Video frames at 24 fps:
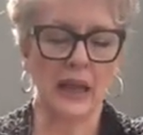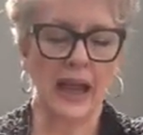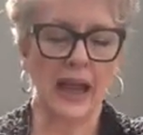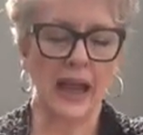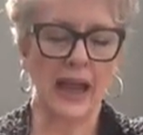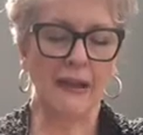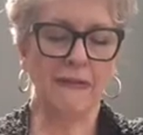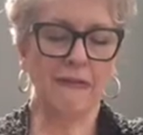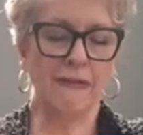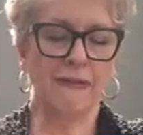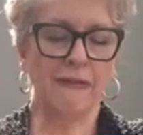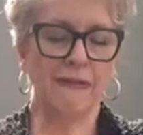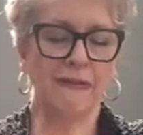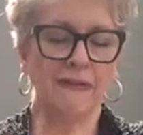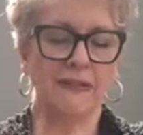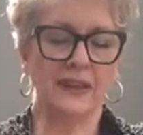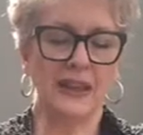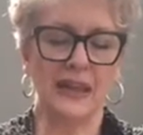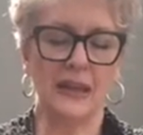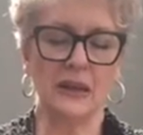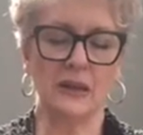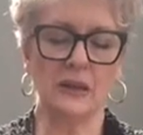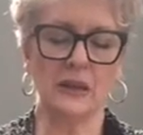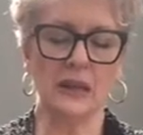And
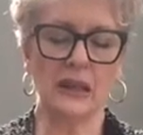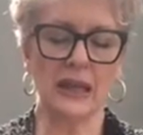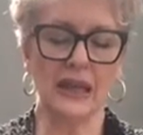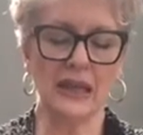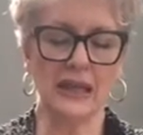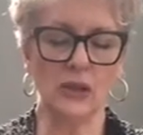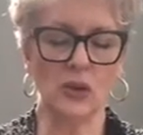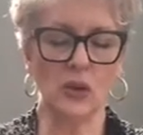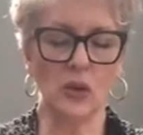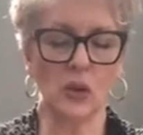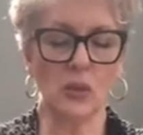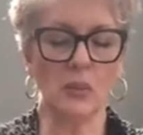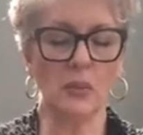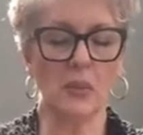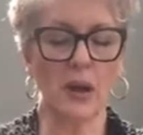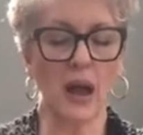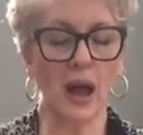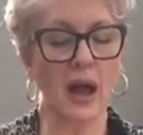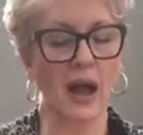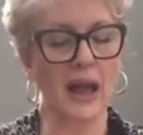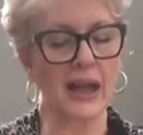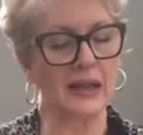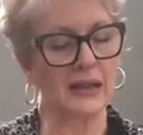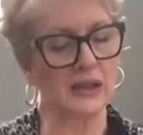feel in your
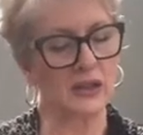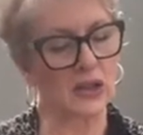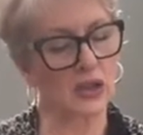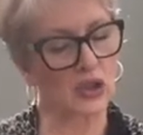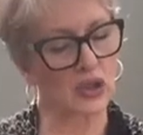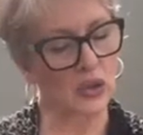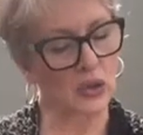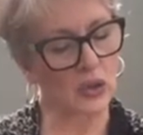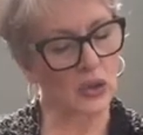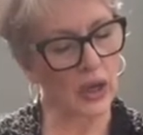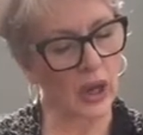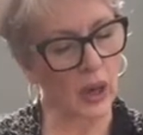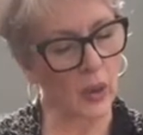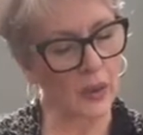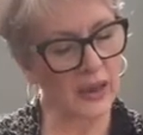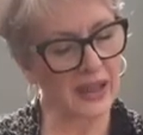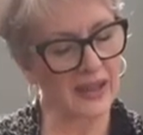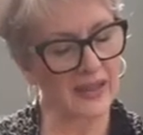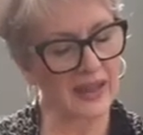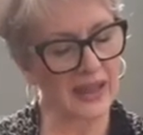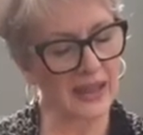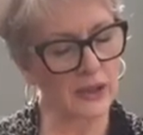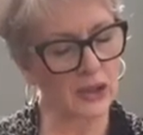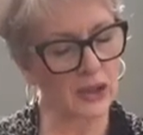mind that you're
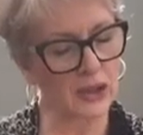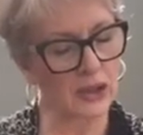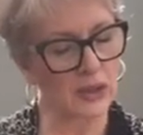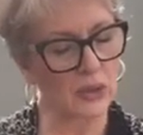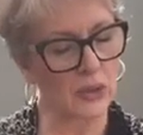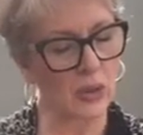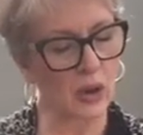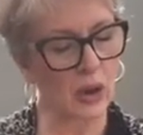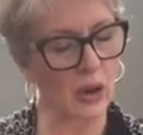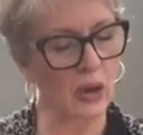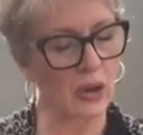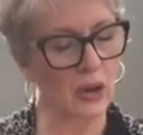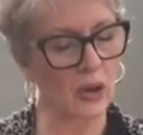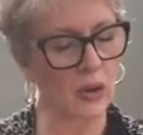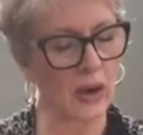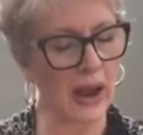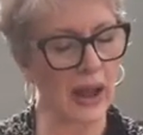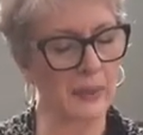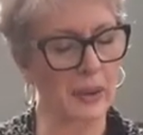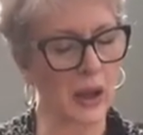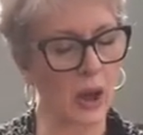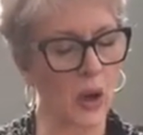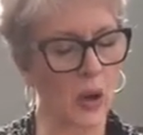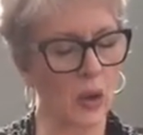going there to
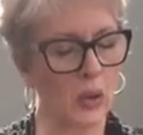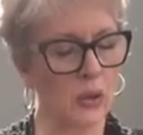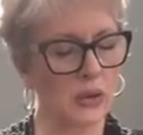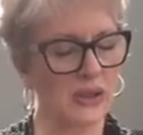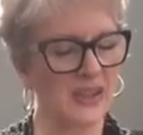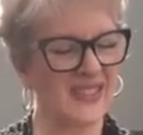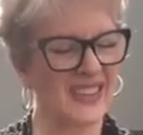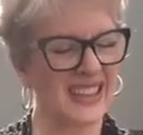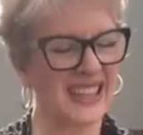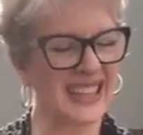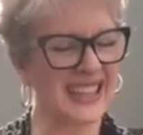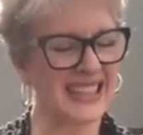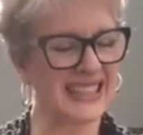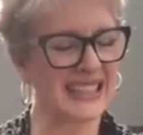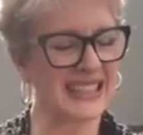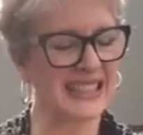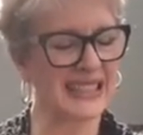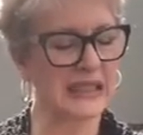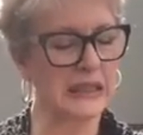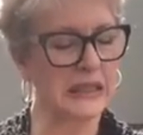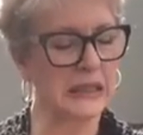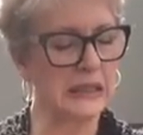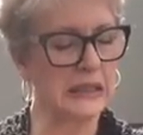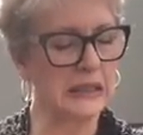grab hold of it,